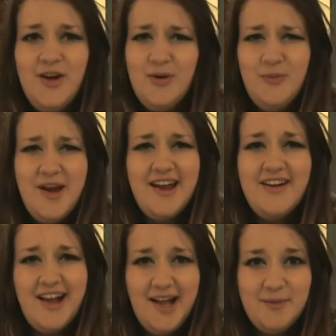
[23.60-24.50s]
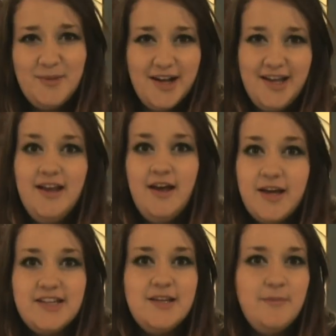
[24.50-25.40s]
Where am I?
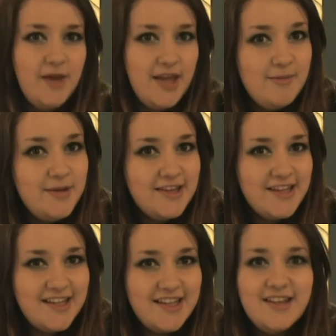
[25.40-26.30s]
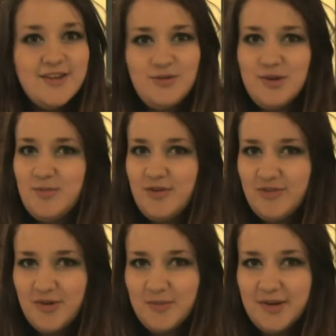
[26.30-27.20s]
Actually babysitting the street
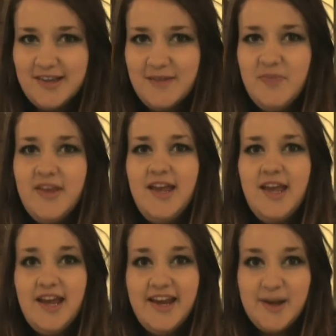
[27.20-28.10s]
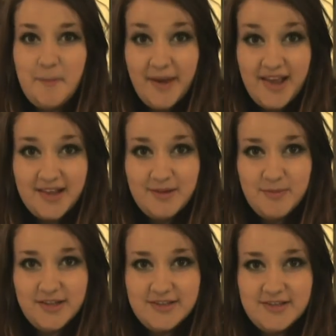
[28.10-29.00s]
performers in a
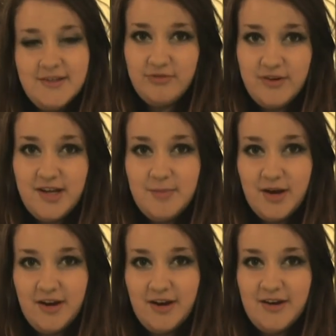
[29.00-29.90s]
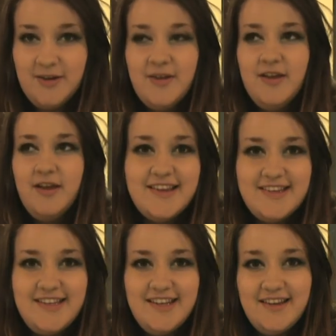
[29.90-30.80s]
basement. Free bar.
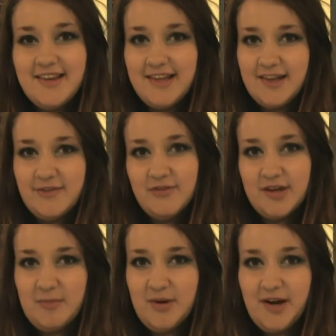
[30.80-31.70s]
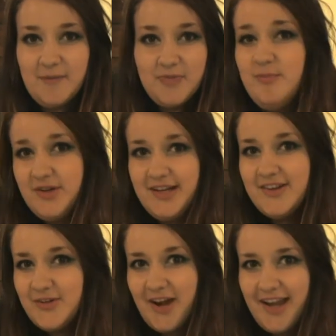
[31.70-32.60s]
Well, a steal, but
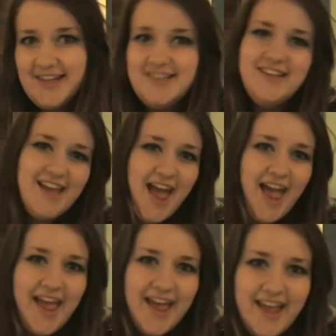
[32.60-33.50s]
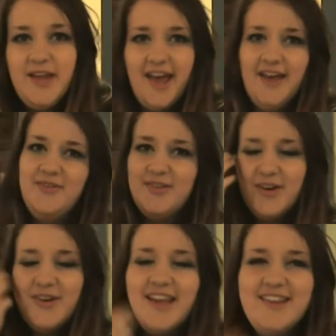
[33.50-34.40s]
it's great. Yay! Yeah,
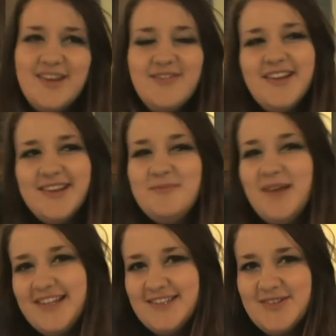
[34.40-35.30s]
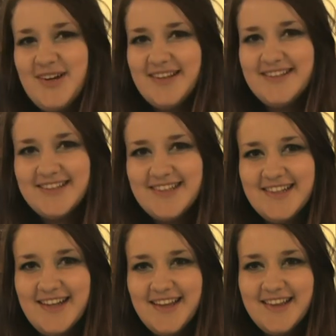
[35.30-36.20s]
okay, so I've got some interesting
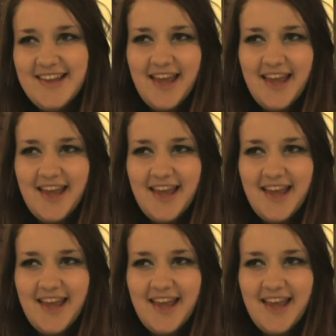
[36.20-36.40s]
goss.